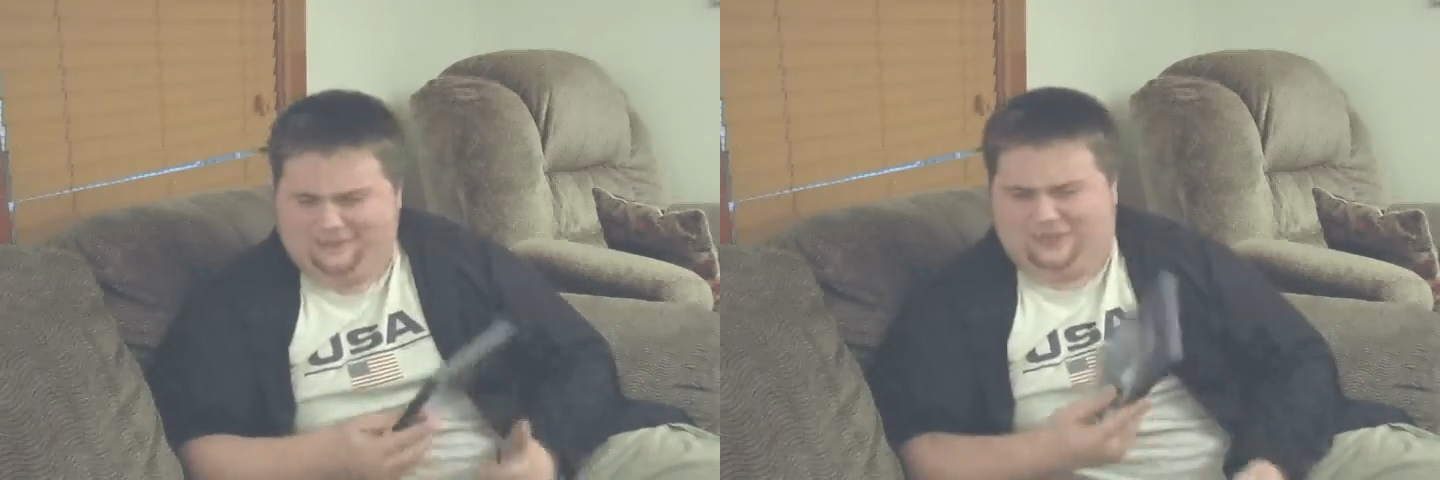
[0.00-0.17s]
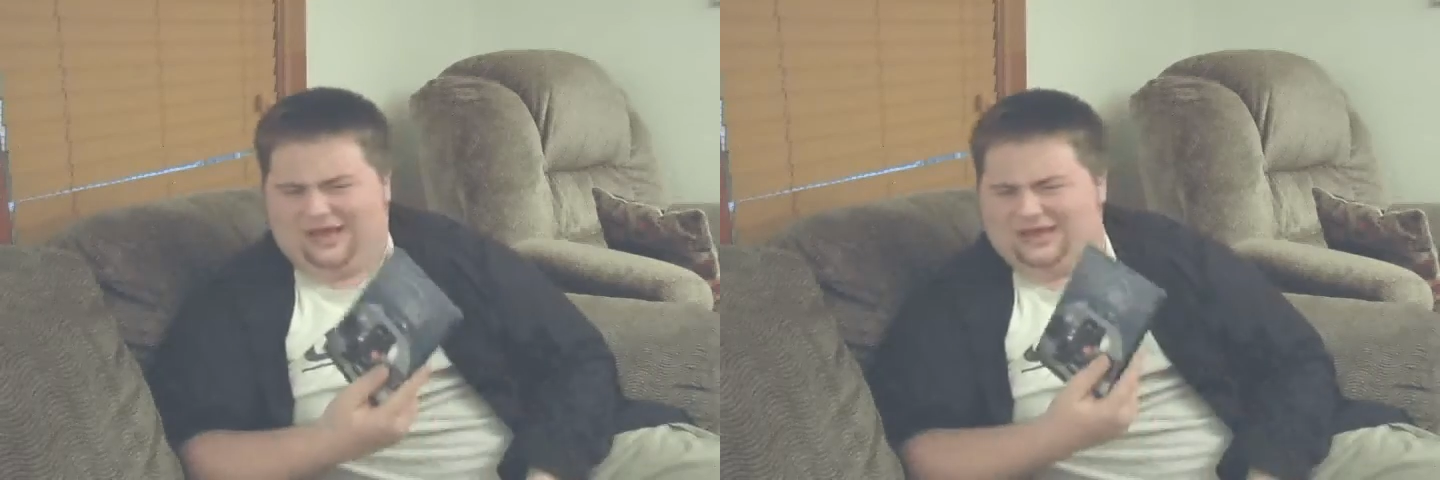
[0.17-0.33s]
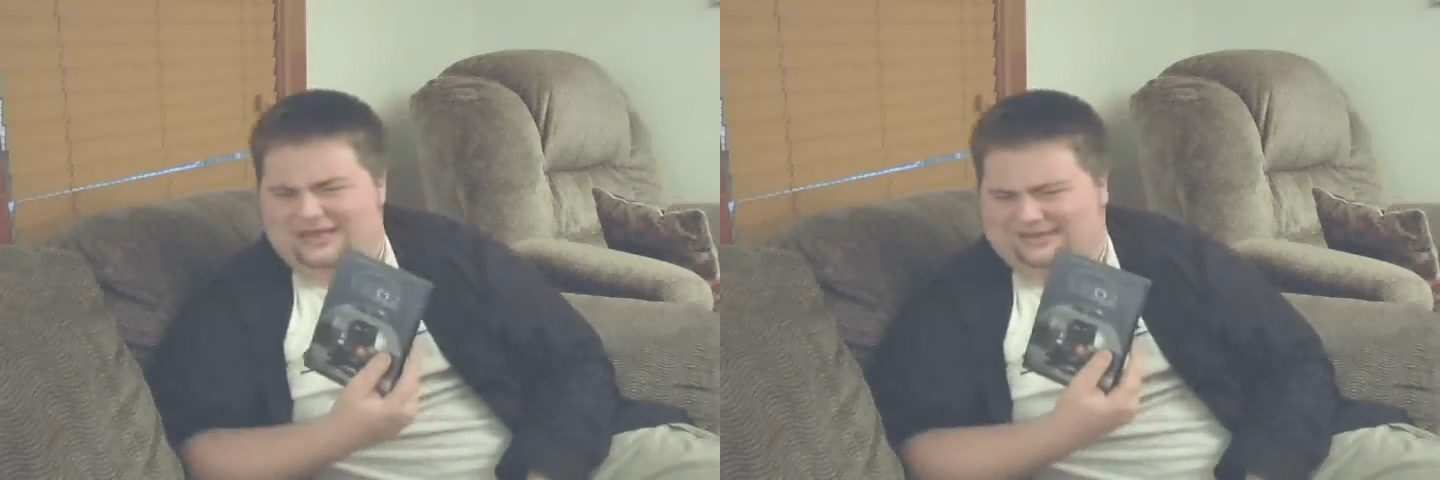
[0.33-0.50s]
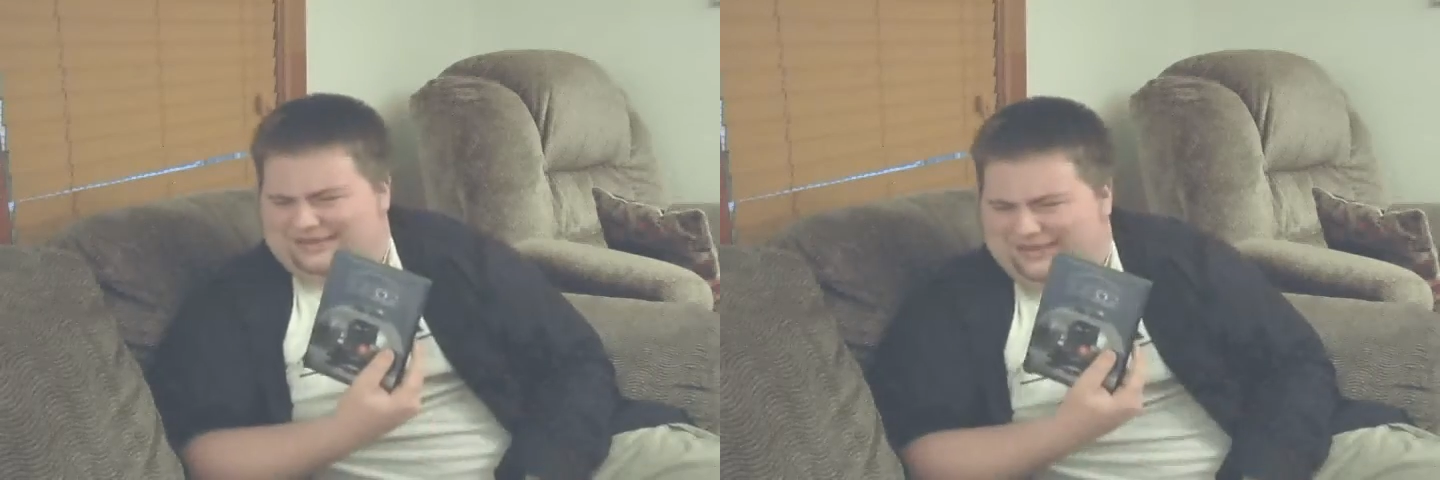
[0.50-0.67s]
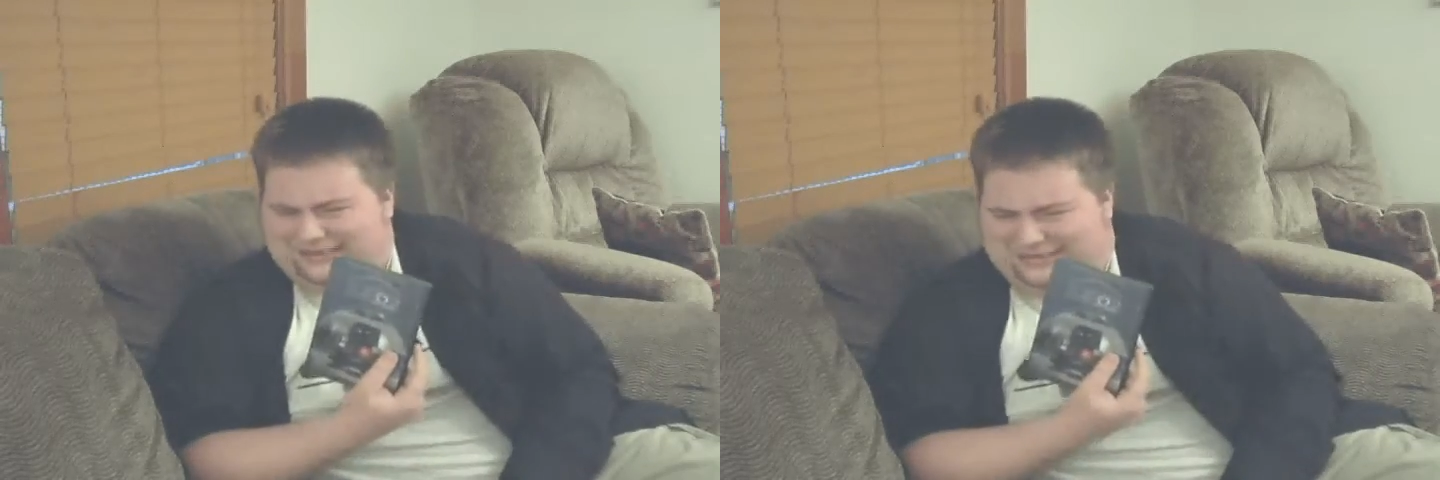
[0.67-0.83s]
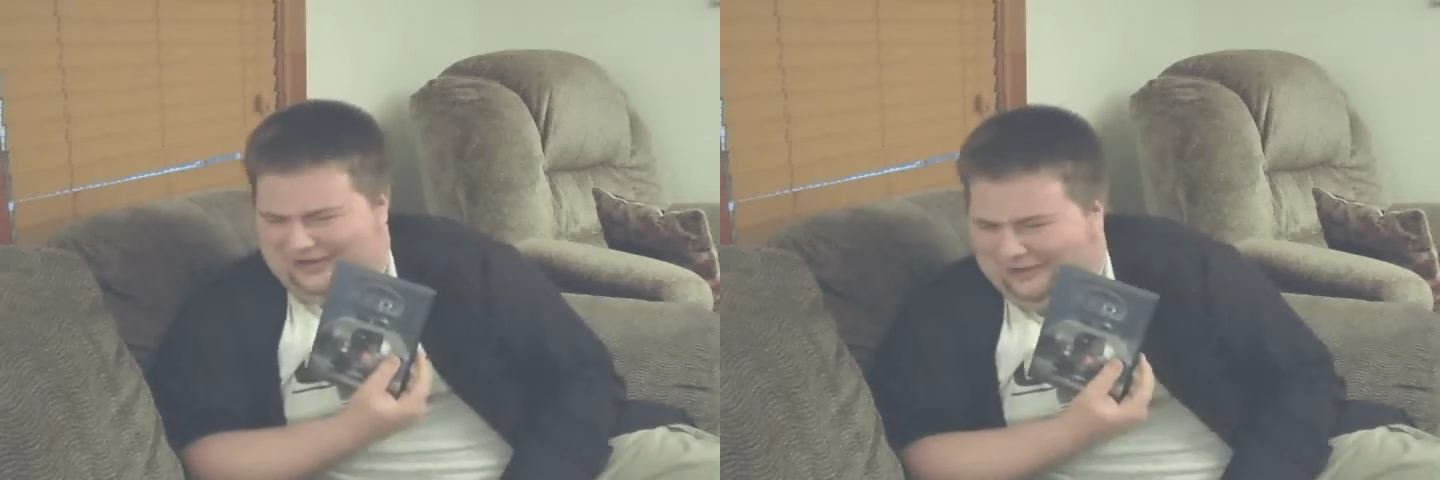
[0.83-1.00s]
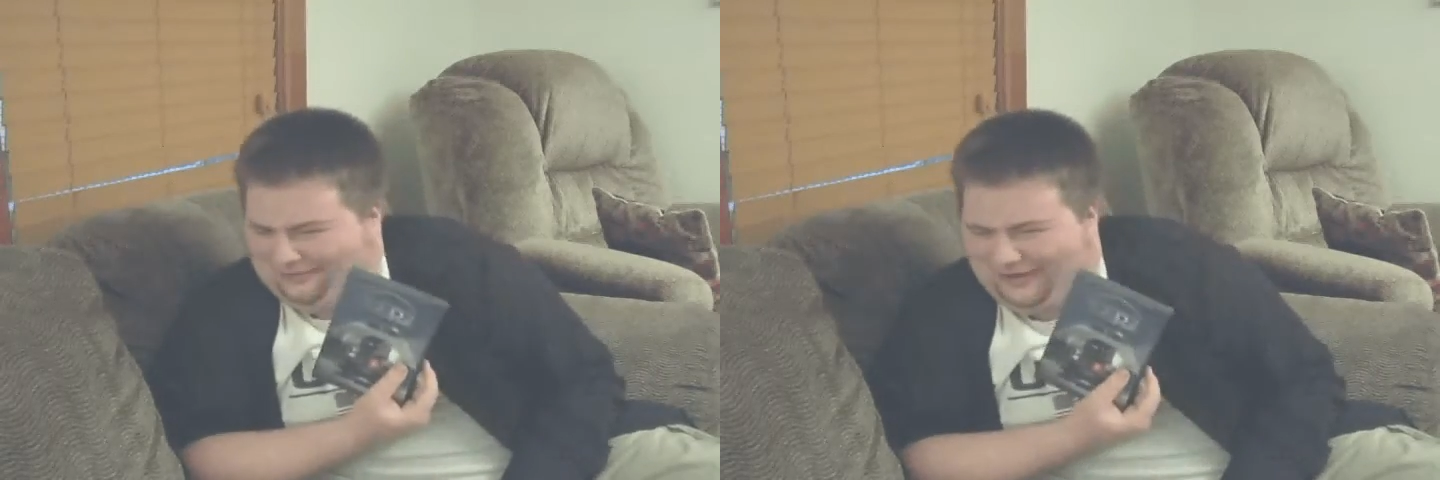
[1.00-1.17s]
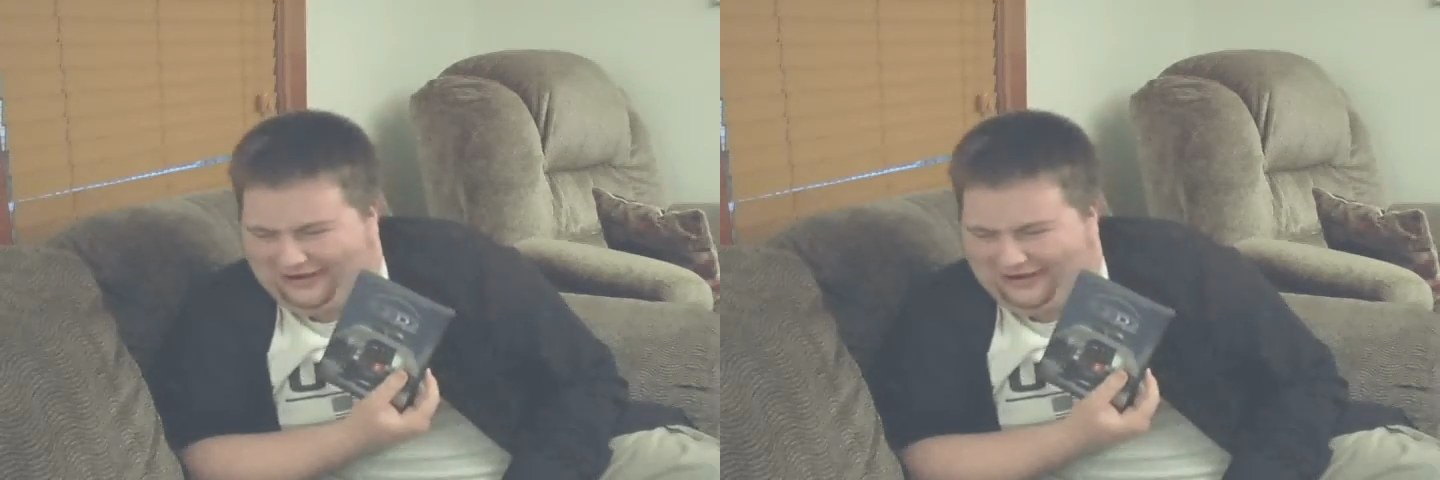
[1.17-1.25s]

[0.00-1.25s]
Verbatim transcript: Beneath the Dome